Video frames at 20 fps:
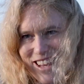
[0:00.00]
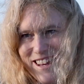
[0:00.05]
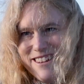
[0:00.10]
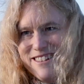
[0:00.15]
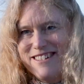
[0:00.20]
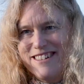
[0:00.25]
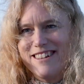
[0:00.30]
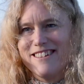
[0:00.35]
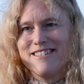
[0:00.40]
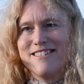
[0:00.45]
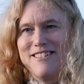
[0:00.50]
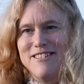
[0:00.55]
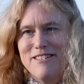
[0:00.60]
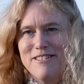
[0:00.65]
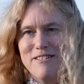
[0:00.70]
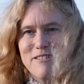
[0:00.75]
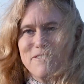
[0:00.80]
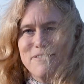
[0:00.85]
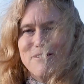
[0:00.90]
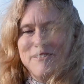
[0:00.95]
changes
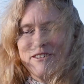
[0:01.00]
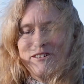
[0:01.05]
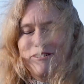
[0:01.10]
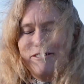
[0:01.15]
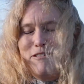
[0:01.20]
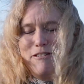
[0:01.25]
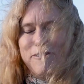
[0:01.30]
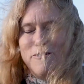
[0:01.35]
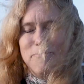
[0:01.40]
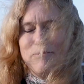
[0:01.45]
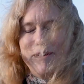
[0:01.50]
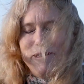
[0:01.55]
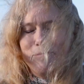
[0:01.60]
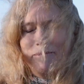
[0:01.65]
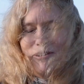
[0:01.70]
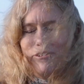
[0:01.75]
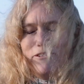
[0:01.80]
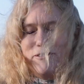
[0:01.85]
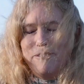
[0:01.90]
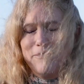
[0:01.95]
to to be
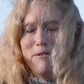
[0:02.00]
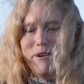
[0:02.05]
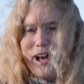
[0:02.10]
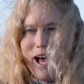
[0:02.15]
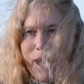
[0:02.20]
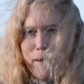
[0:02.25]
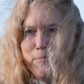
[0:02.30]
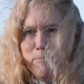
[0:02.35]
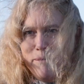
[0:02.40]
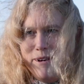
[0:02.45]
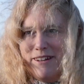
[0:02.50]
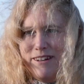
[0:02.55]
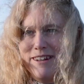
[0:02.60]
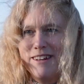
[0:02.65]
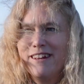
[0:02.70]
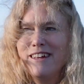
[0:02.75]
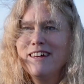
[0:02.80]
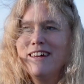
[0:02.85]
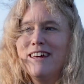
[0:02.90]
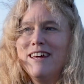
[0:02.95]
able to happen.